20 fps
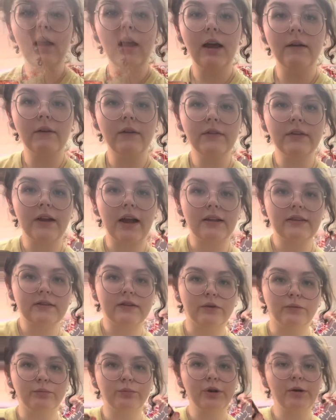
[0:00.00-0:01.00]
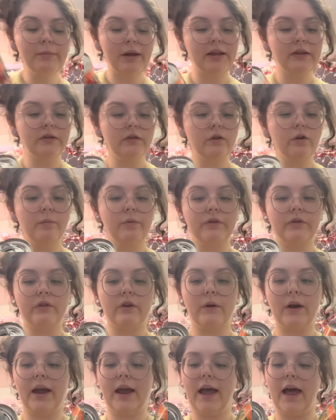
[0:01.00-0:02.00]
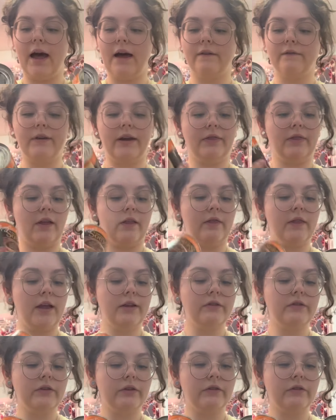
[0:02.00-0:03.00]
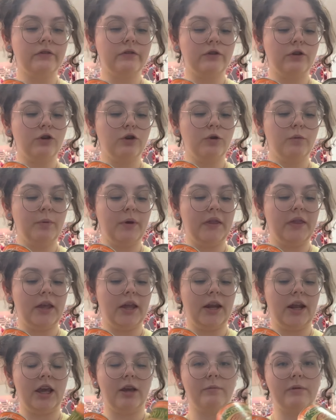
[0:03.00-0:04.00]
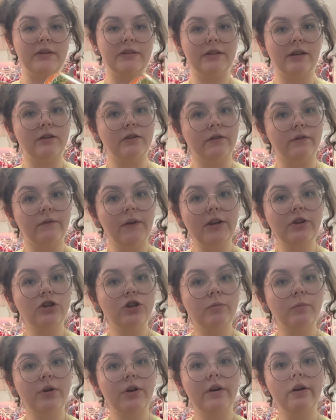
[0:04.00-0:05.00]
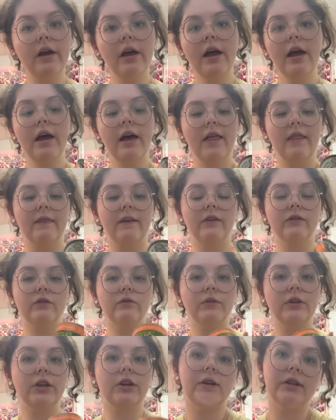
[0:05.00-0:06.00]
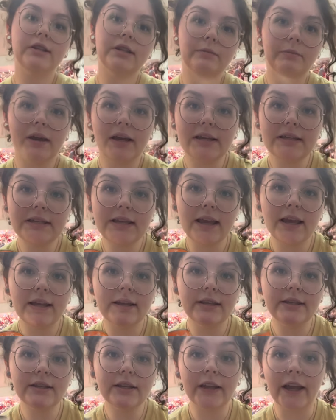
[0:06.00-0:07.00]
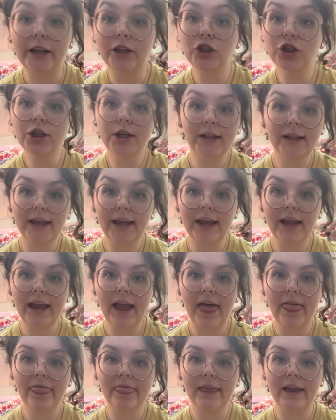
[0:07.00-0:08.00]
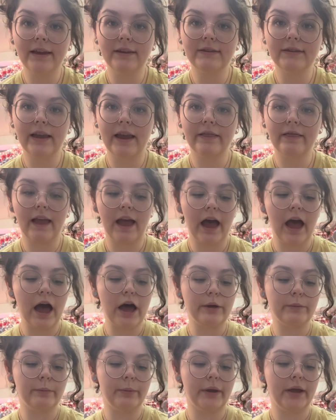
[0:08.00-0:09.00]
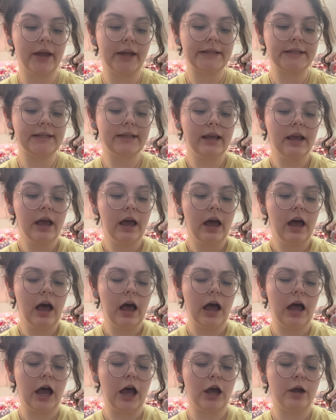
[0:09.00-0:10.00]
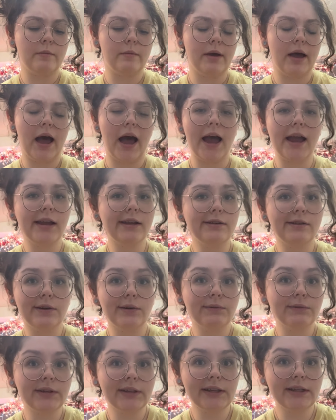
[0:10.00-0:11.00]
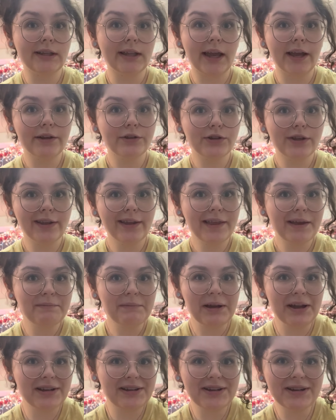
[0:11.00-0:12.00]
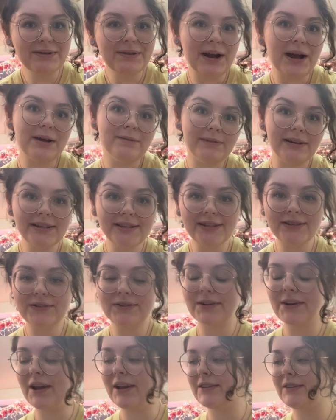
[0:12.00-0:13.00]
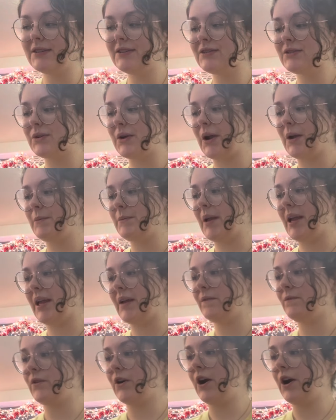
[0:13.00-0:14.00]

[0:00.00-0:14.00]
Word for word: I also got some pre-made soups. So I have like the lentil soup and then Amy's lentil vegetable. These are really good to mix into like chili and things like that, but um, I don't really like chili that much. Uh, my sister does, and so I make it for